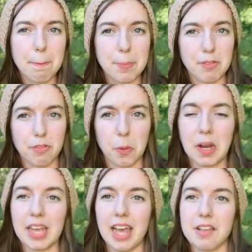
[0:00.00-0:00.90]
before
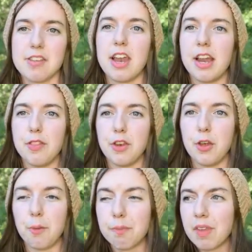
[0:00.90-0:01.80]
I cast on anything
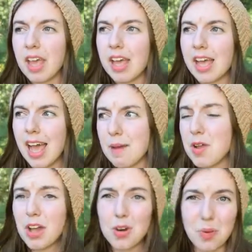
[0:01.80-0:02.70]
new. I'm
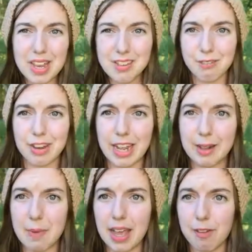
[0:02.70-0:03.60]
not going to wait to
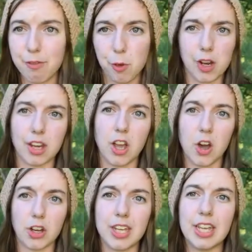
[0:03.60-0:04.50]
finish my Flora
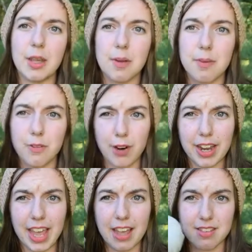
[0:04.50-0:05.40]
Cardi before I
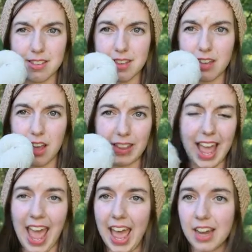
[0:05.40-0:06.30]
cast on the
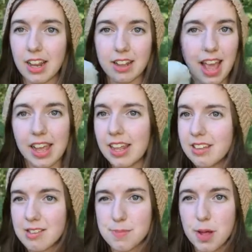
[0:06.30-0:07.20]
hat.
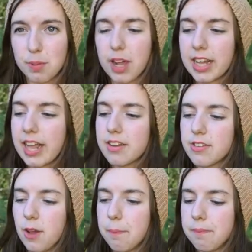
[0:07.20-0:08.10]
It's a small project, so